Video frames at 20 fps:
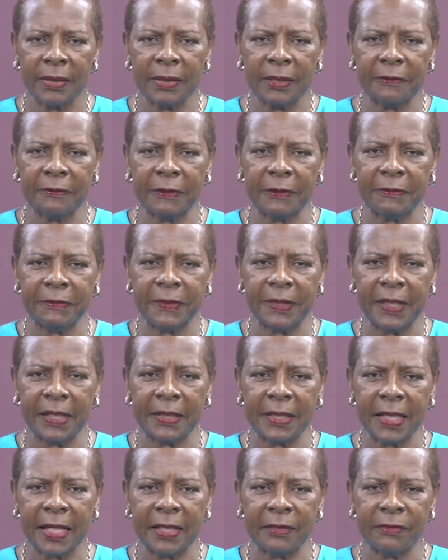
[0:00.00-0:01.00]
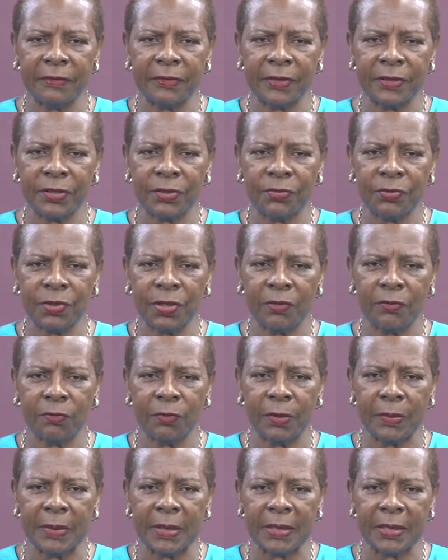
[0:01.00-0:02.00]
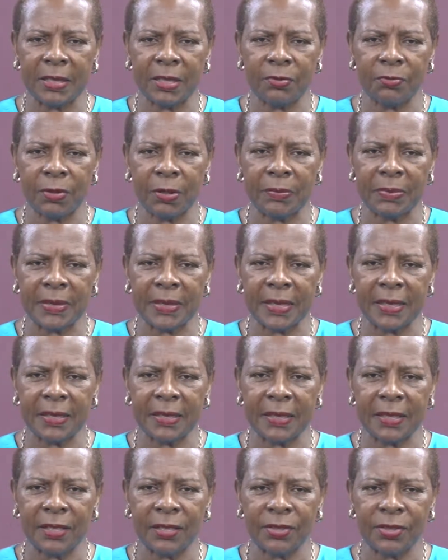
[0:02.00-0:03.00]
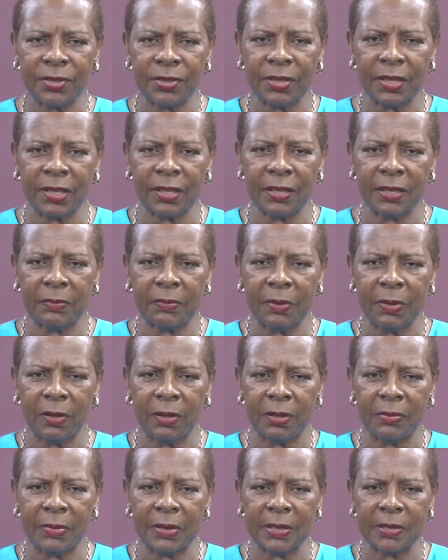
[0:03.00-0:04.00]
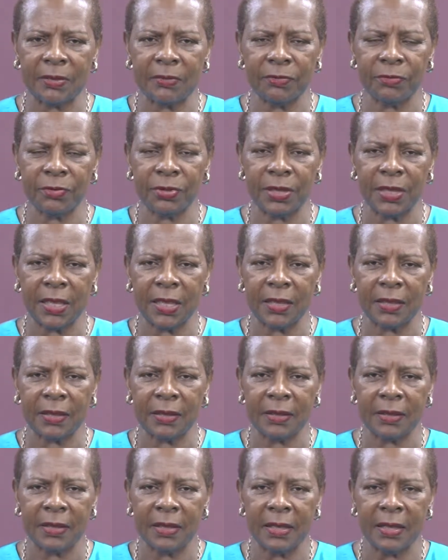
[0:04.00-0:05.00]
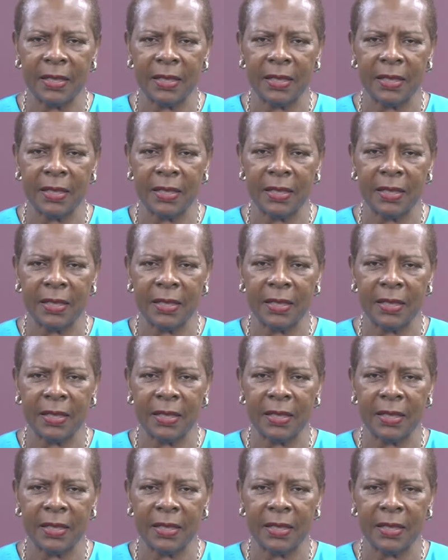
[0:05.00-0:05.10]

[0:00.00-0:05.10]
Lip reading: The 50th anniversary of women's representation in the Parliament of Grenada